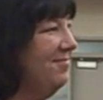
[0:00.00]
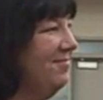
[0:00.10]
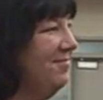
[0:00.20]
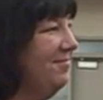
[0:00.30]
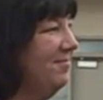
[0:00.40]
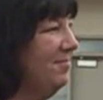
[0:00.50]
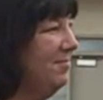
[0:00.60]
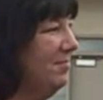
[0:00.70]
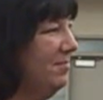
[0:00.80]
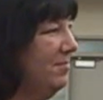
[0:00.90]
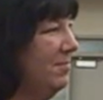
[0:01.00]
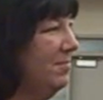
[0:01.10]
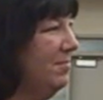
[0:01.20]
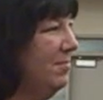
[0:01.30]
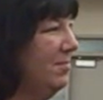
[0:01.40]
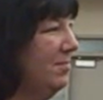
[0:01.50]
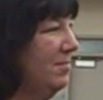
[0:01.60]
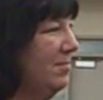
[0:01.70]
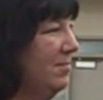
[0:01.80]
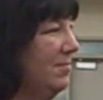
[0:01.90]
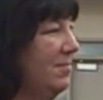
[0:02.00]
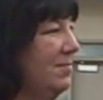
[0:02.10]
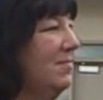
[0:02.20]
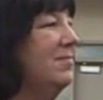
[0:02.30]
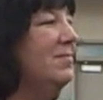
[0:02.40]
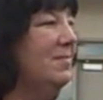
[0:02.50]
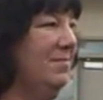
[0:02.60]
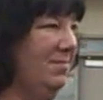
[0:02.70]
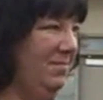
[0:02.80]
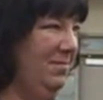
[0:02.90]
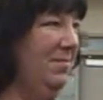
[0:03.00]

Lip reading: (silent)